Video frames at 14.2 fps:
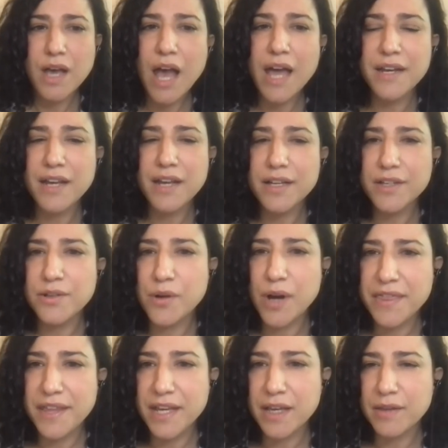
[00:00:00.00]
And, I
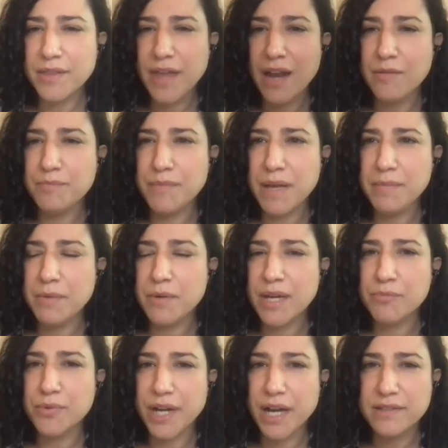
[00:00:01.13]
think that maybe can
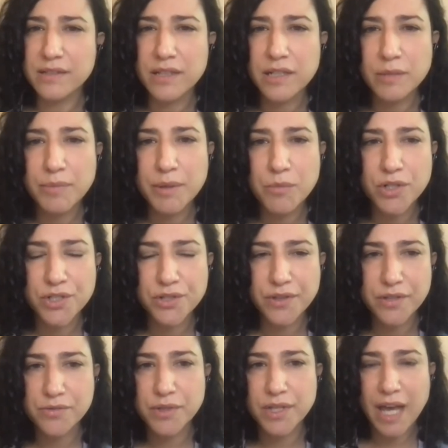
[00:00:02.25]
bring us a little bit more to
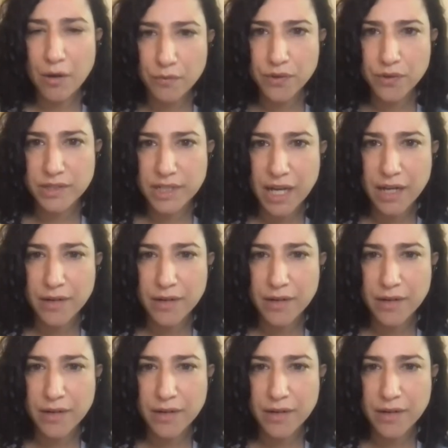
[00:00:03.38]
that's really helpful to kind